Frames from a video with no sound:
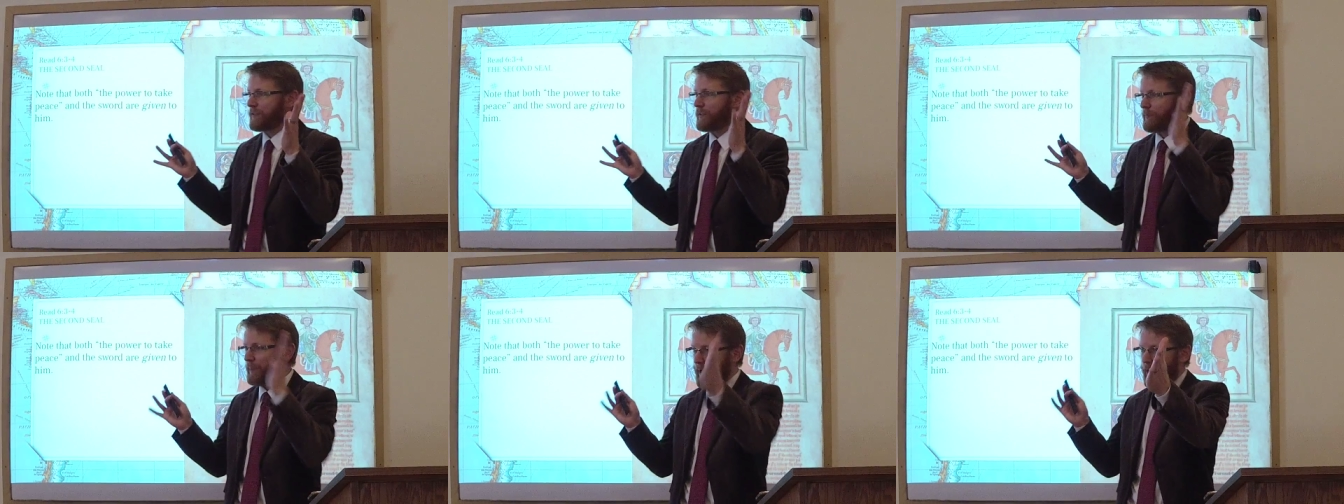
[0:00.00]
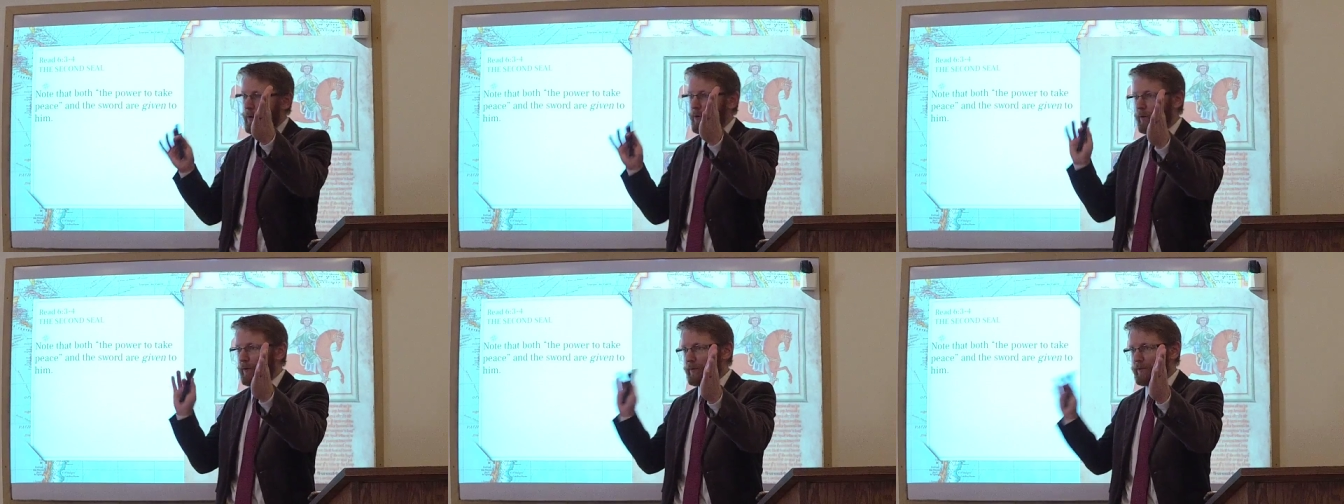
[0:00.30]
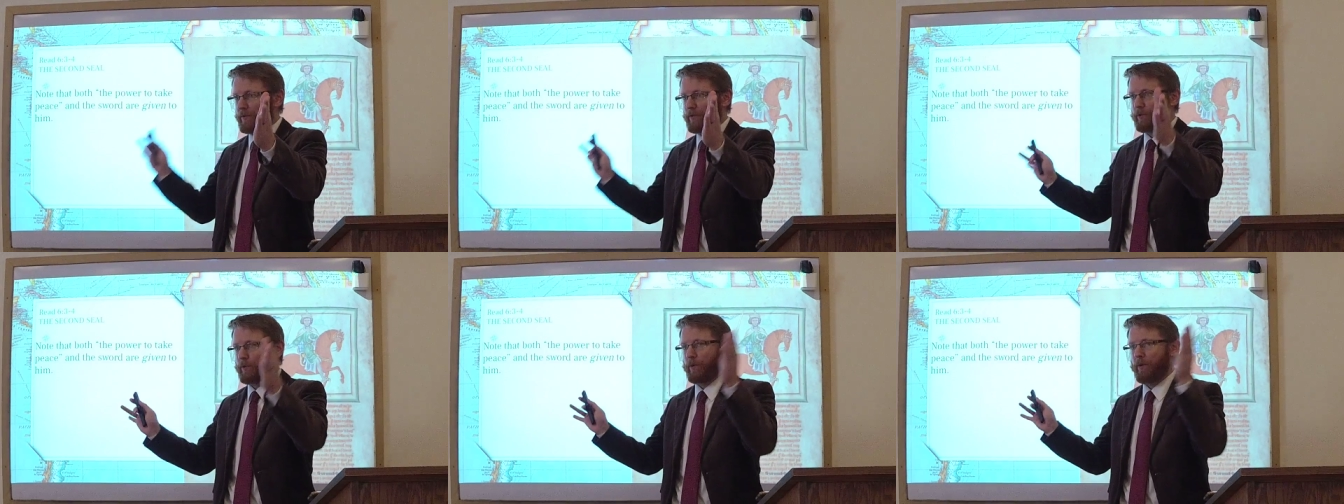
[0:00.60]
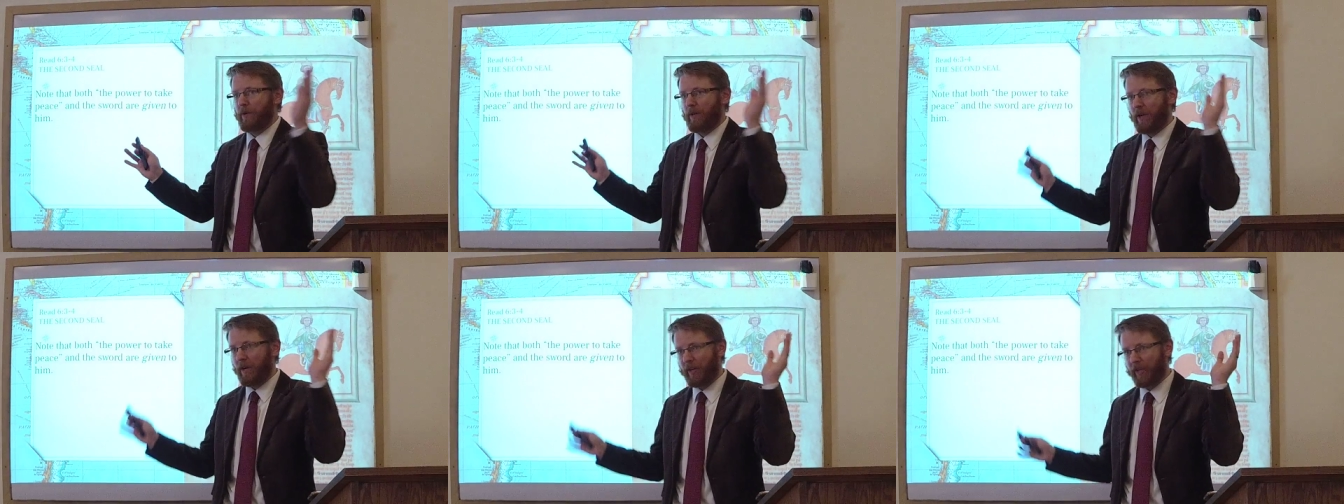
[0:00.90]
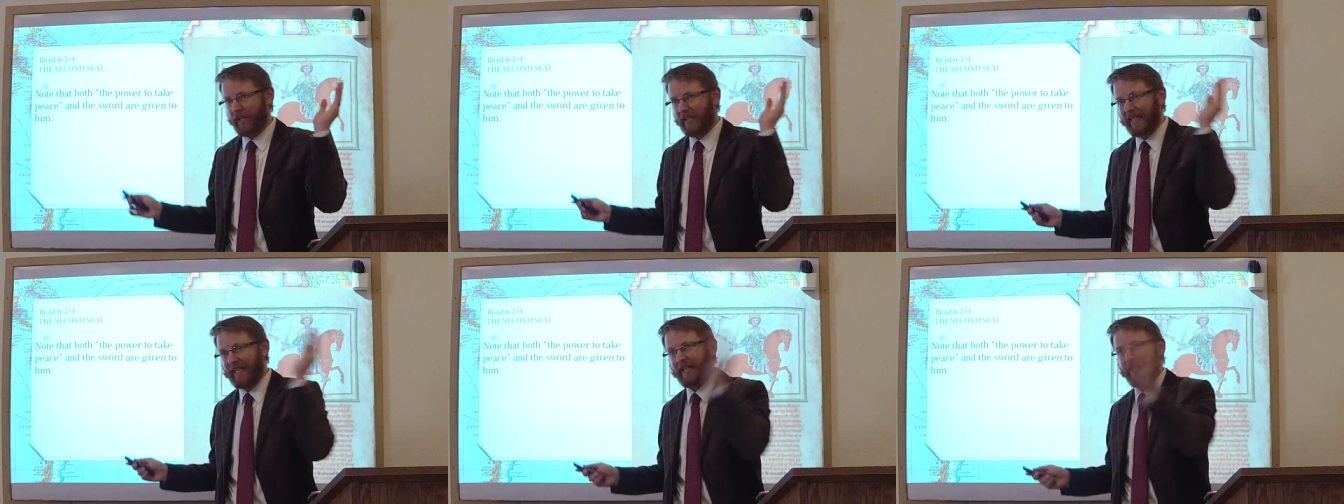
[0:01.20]
the power and the sword
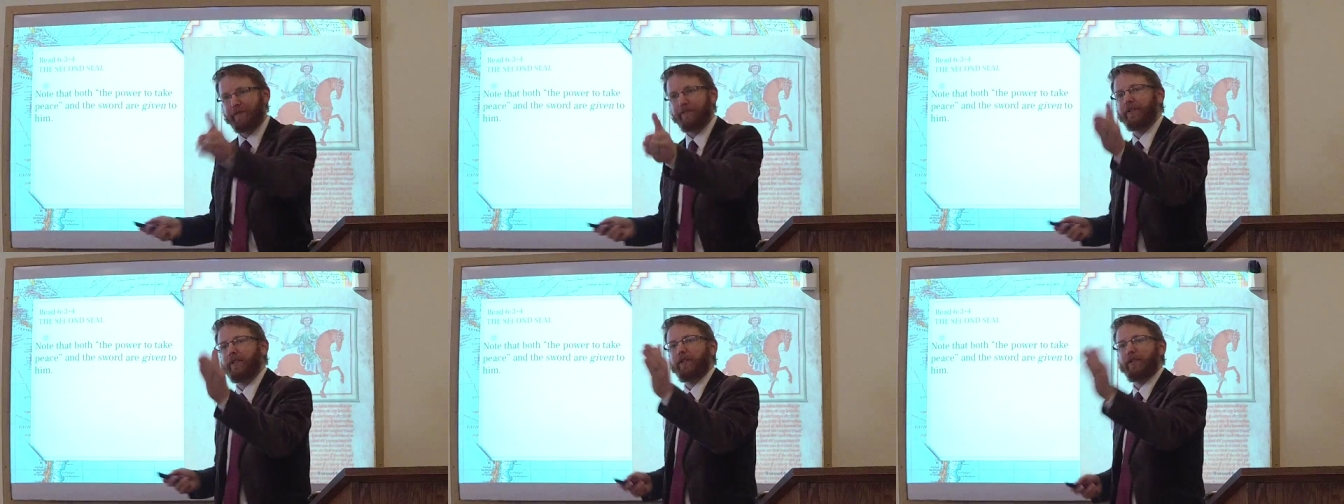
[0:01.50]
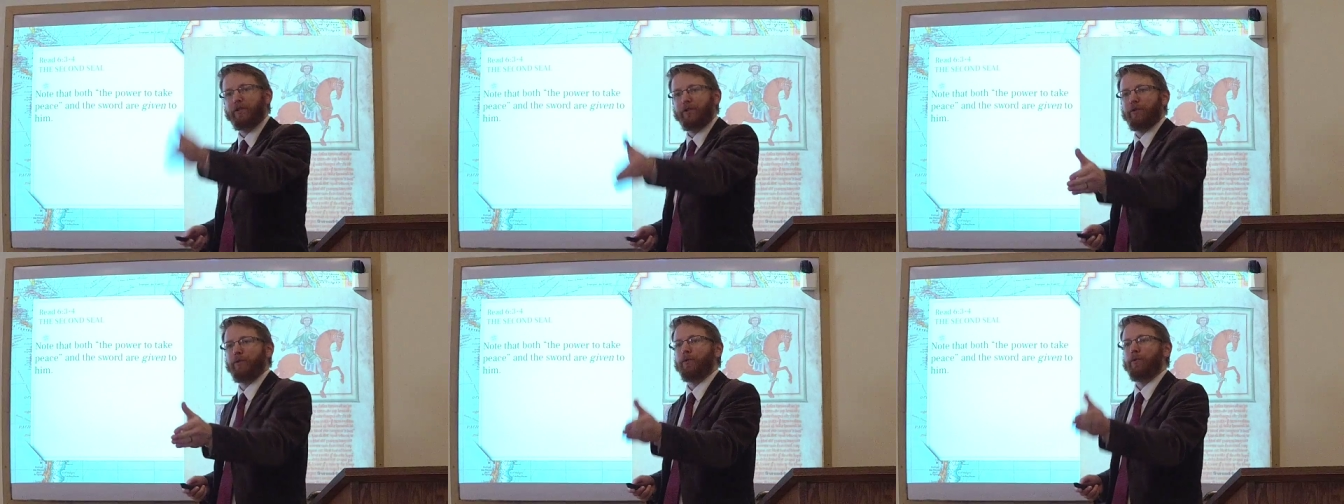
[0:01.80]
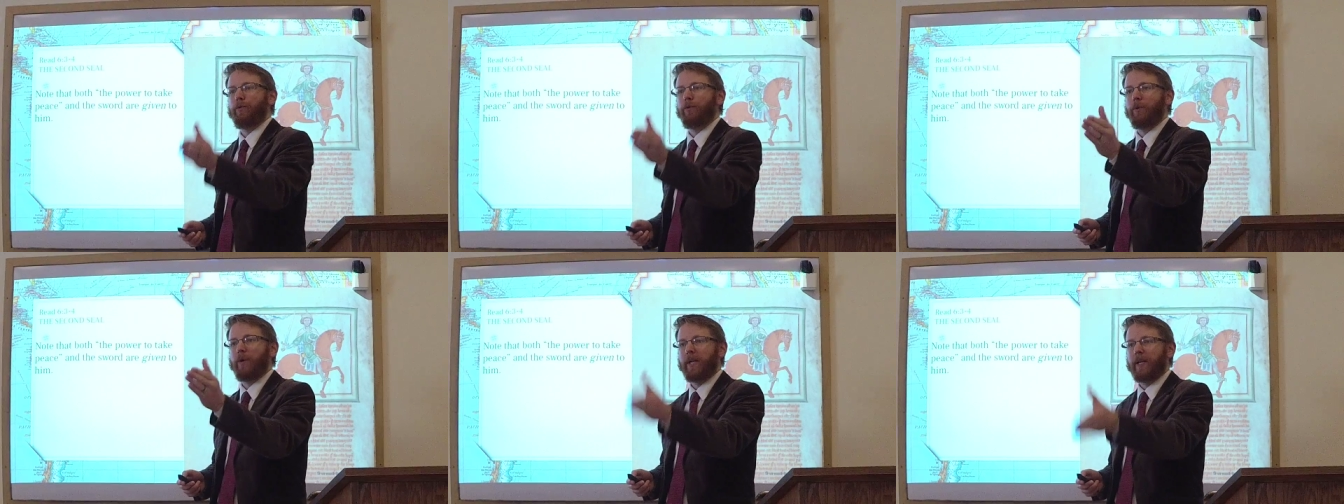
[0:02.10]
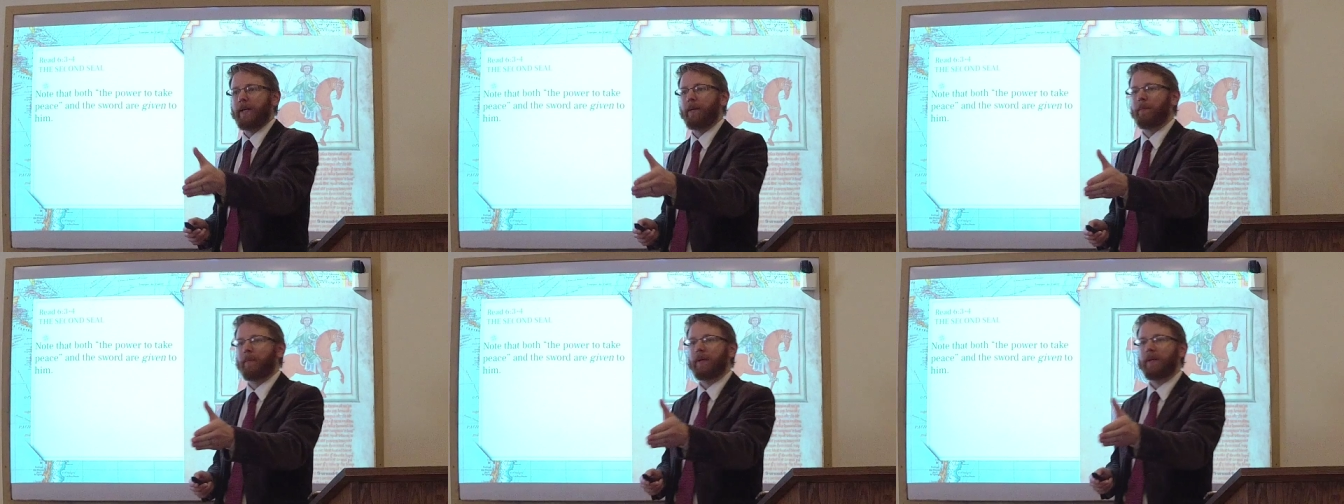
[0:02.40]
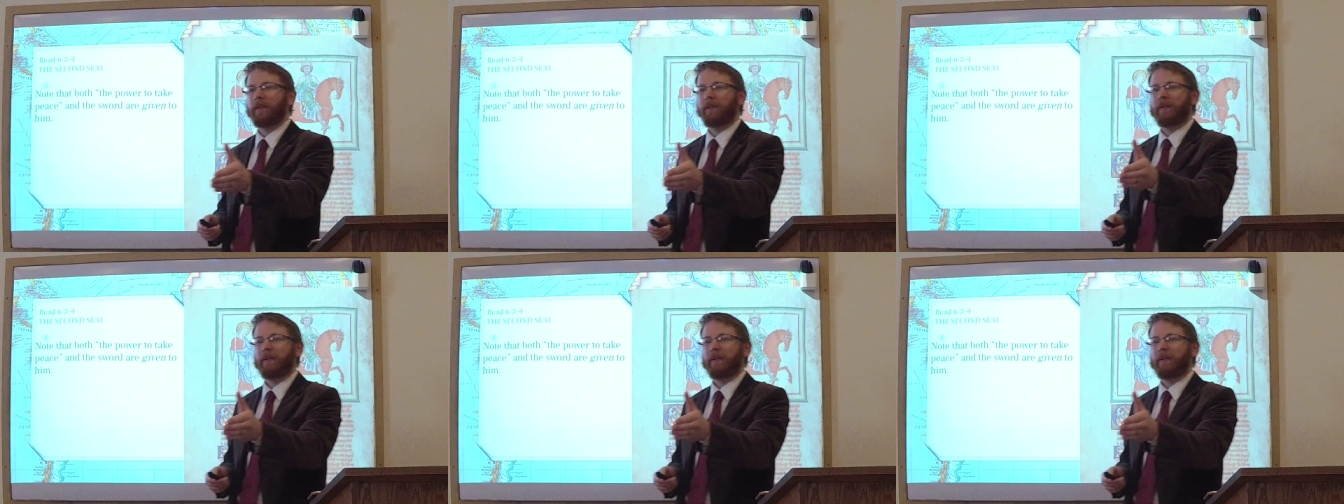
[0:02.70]
are given to him.